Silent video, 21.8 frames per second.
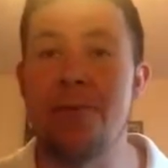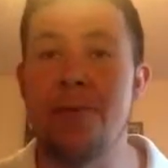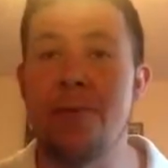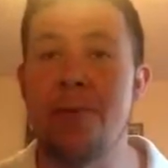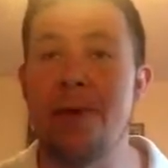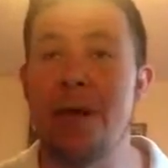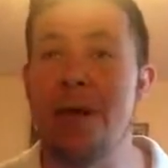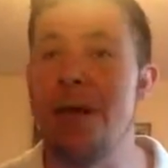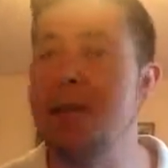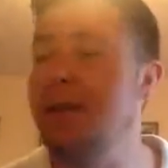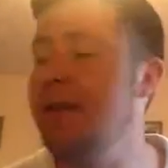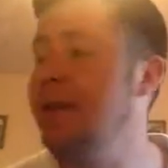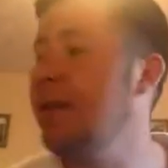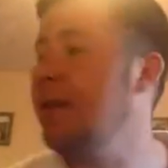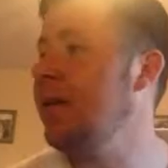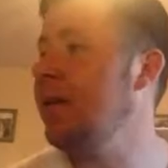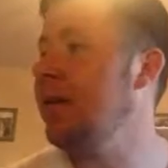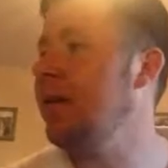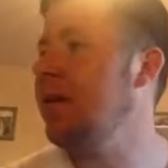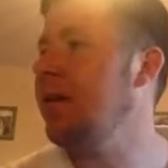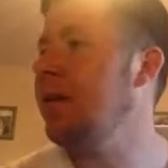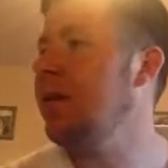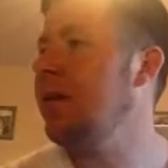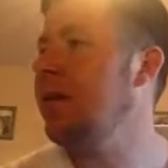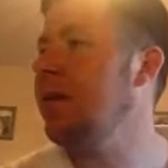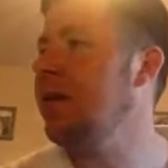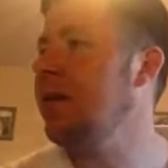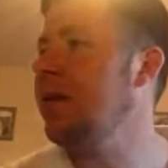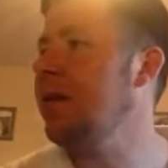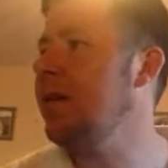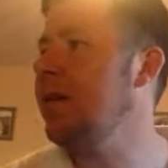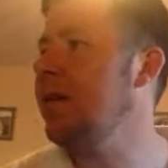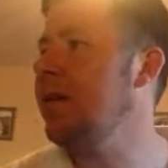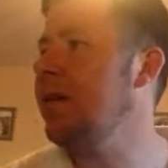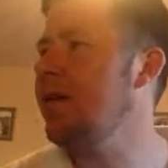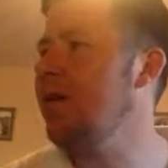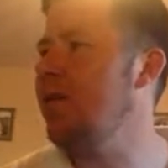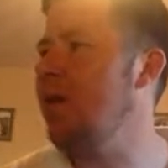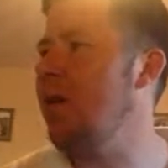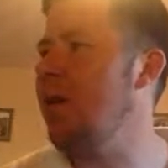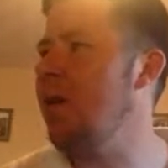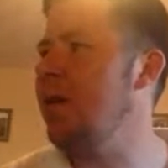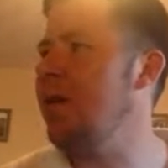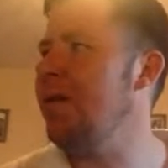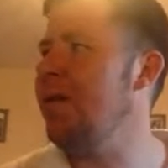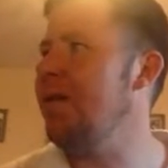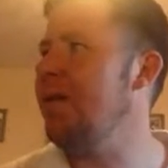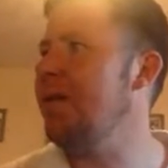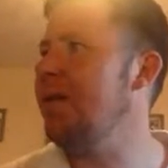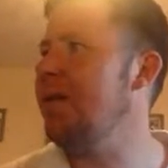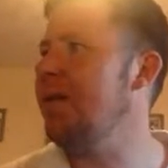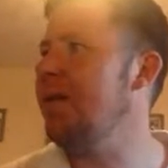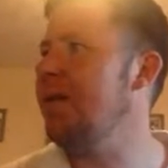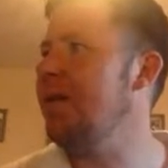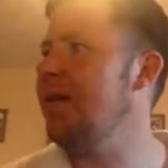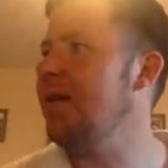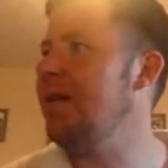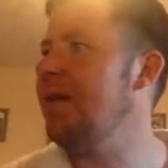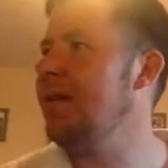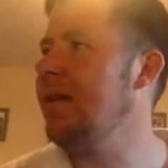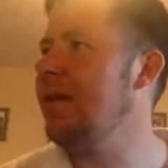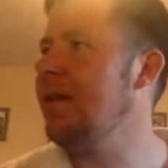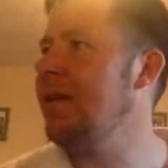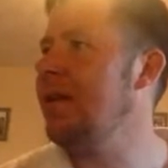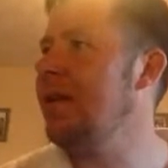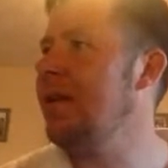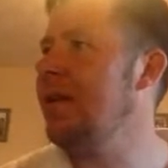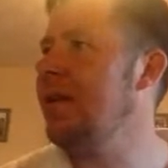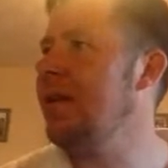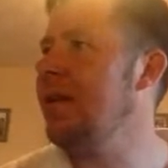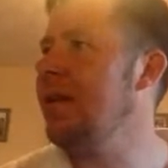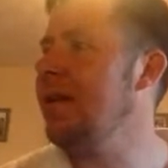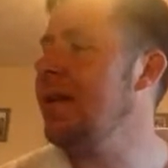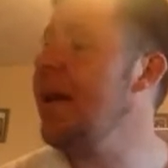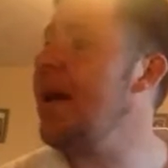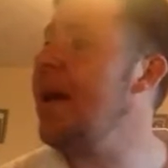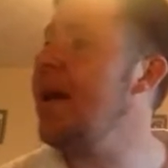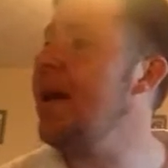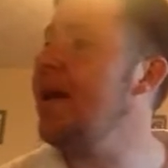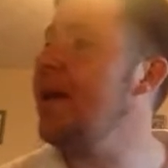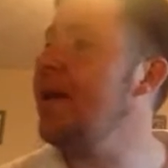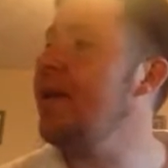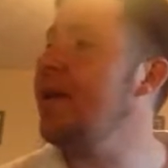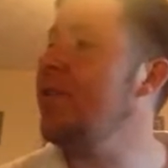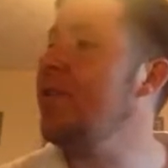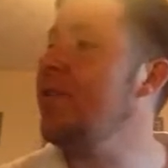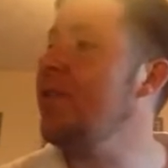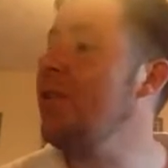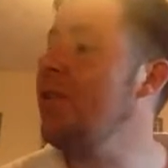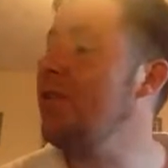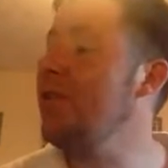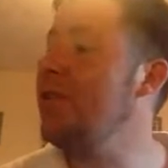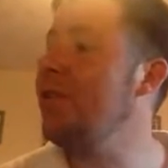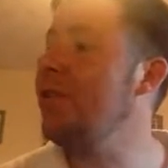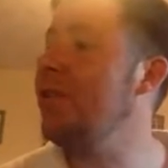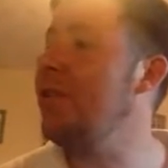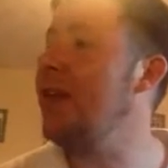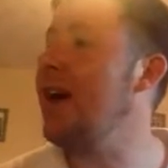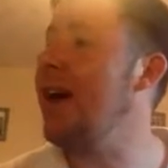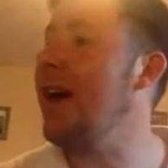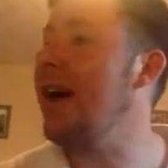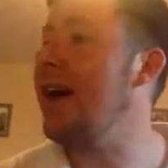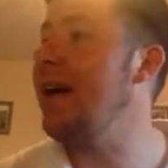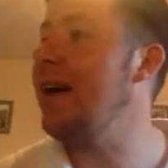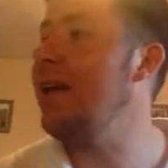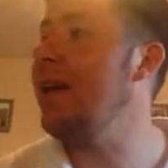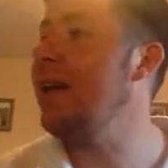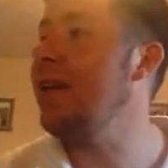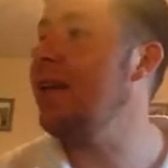as well, mate." "You what?" "Yeah, not just that.